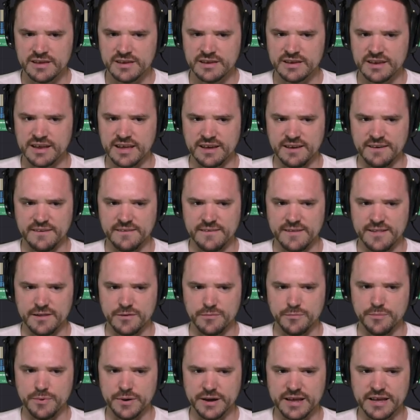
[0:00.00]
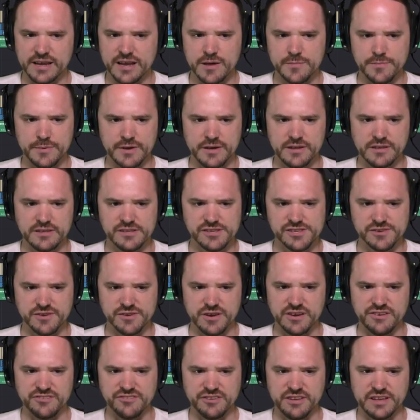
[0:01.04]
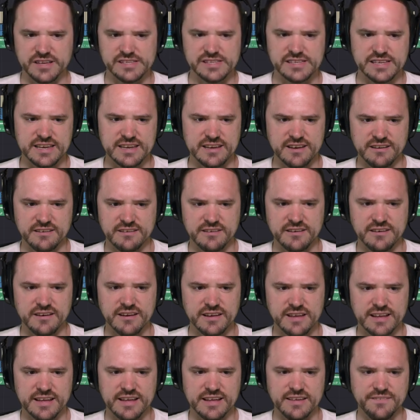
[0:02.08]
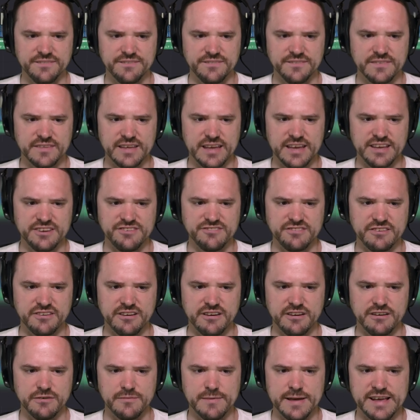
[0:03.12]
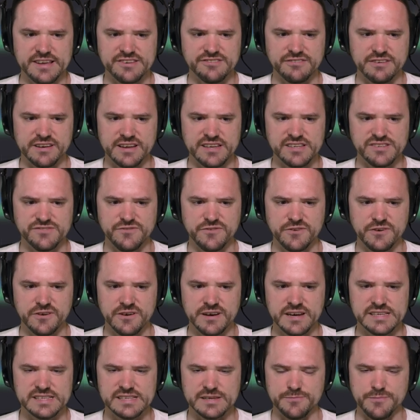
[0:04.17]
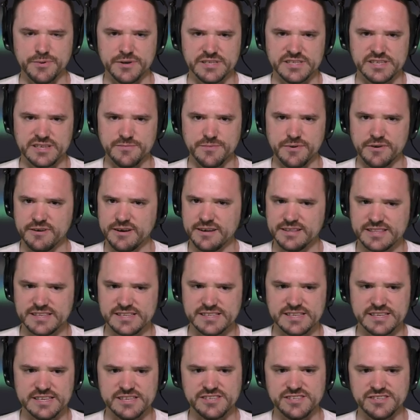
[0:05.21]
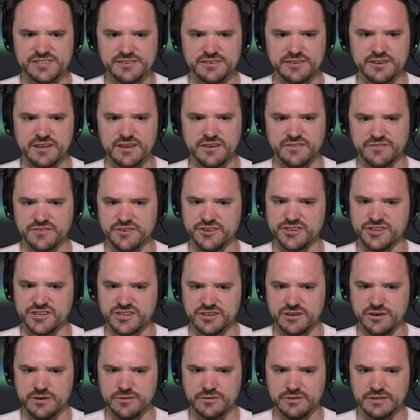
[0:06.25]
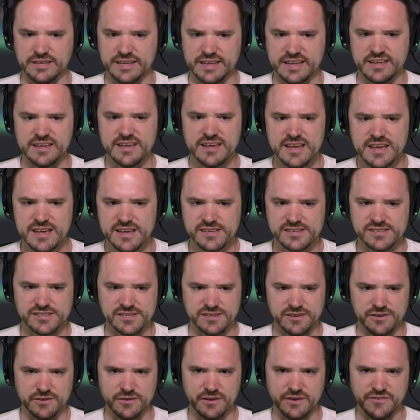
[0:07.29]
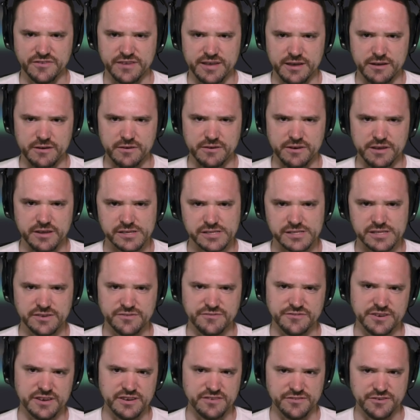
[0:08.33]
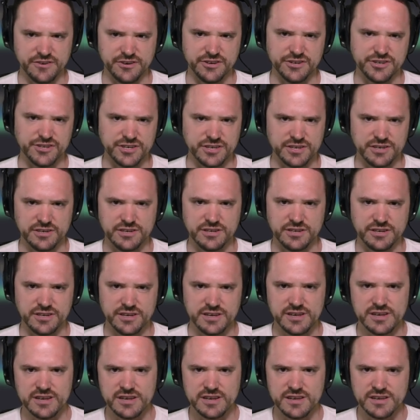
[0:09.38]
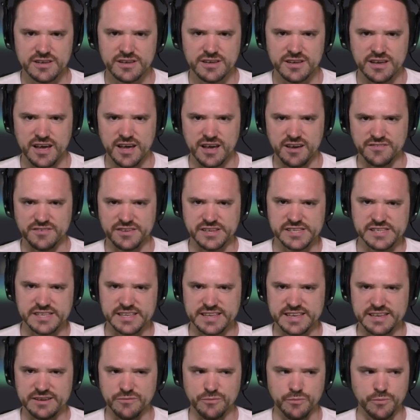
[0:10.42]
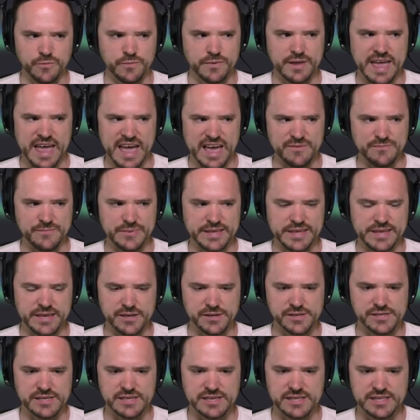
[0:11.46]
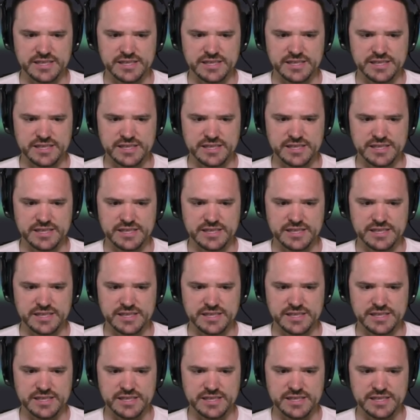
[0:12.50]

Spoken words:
Now I'll bring it up on the screen so you can see here. HDR mastering is for, as it puts in parentheses, studio version only. So if you're using the free version, obviously you can't be using